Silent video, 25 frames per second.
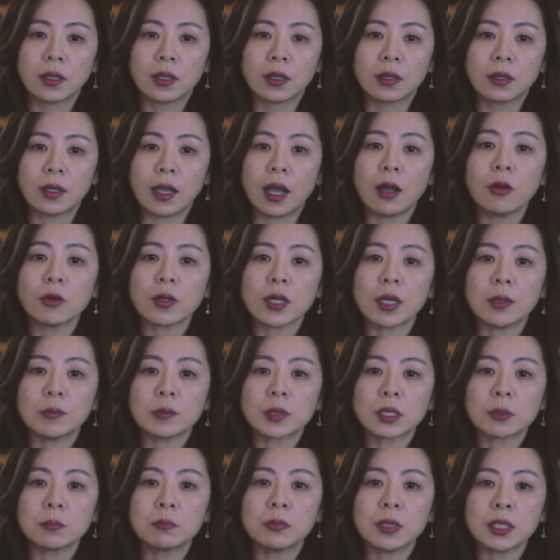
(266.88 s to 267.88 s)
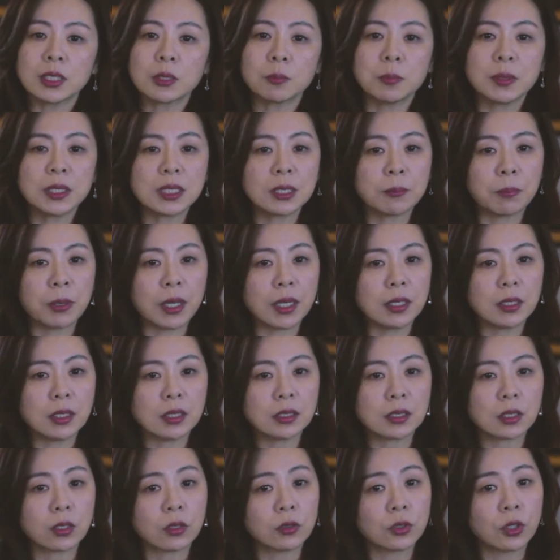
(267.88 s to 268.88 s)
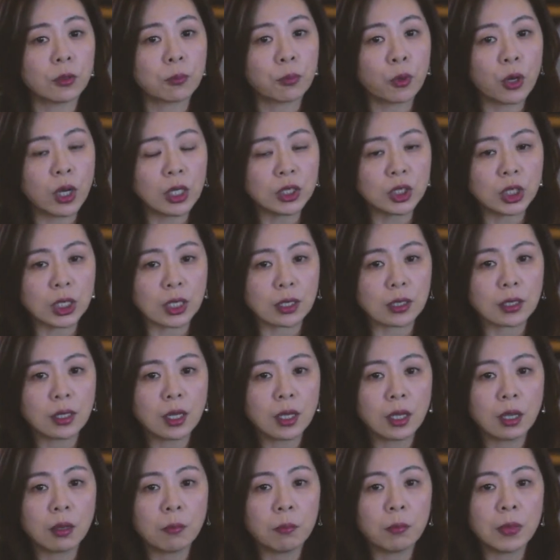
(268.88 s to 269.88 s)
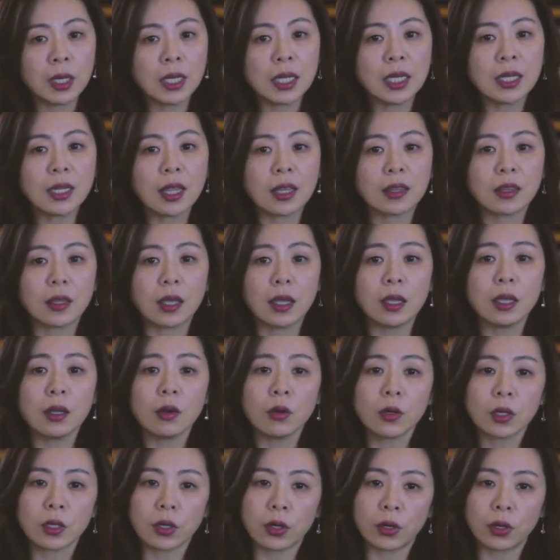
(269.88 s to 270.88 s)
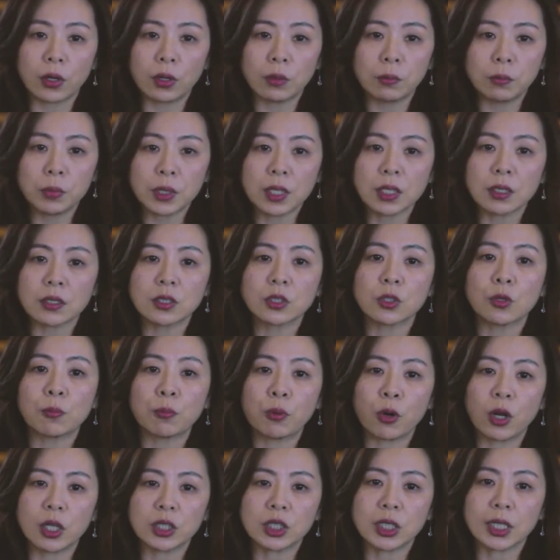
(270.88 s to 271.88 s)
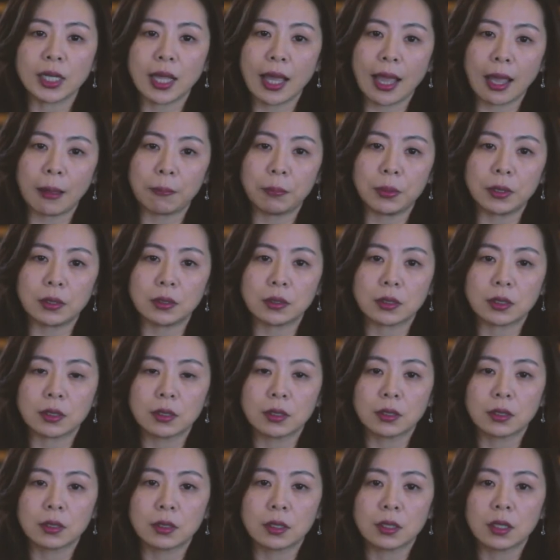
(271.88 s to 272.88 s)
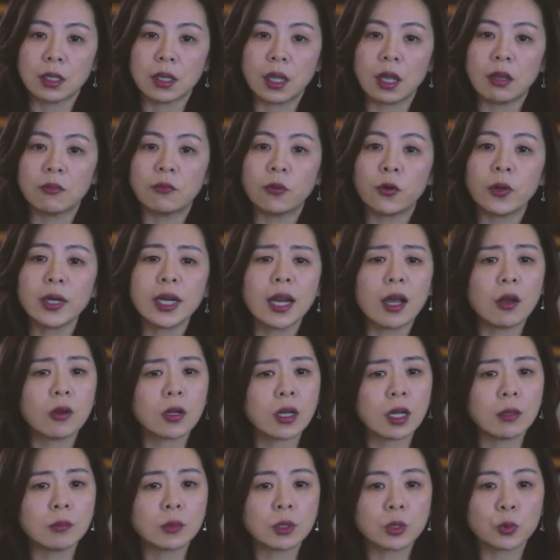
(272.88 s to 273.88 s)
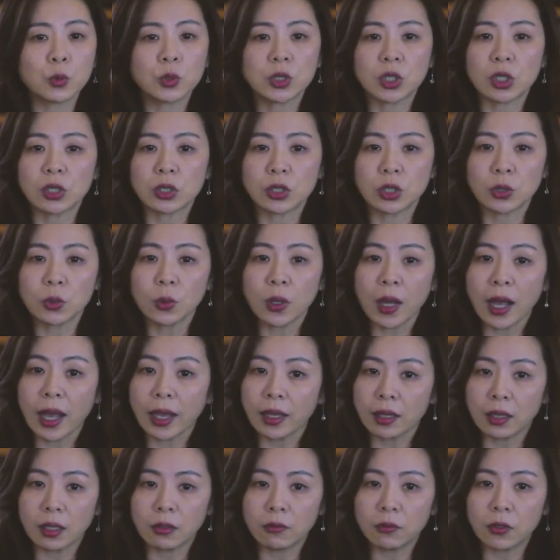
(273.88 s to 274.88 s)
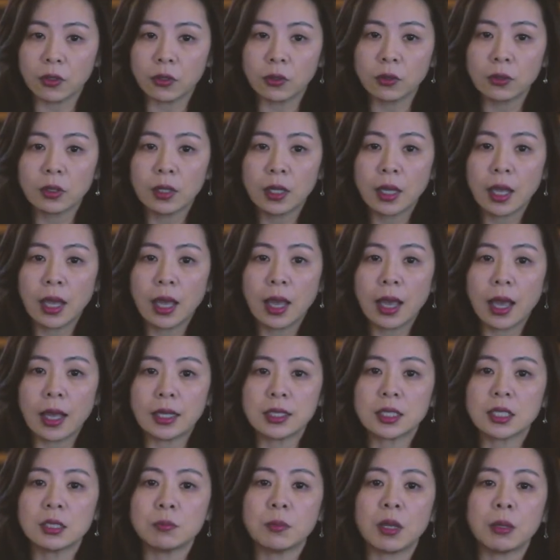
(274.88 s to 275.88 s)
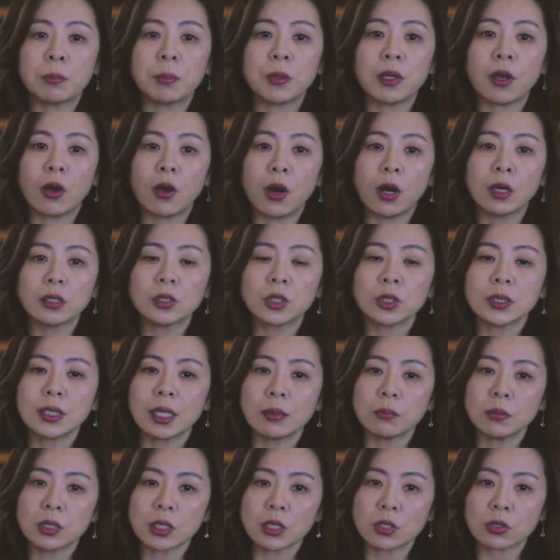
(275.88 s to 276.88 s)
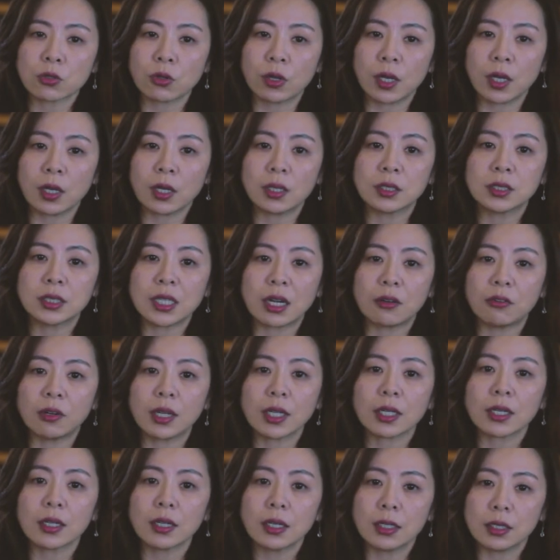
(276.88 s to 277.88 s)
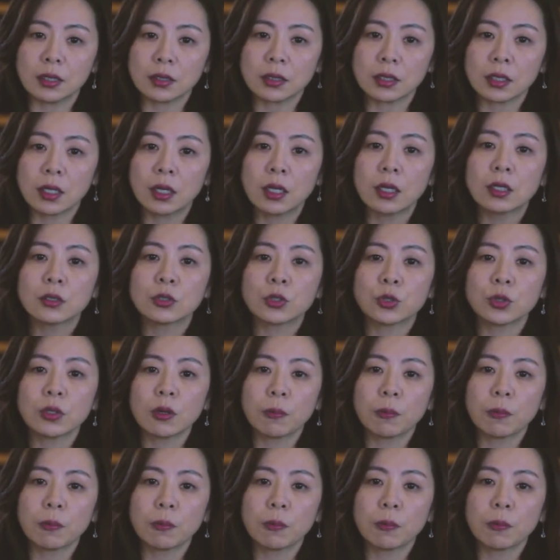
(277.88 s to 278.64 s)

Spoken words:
The outcomes must be dependent on your project, meaning that they occur because your project happened. Avoid outcomes which are too high level, as it may be hard to demonstrate a direct link to your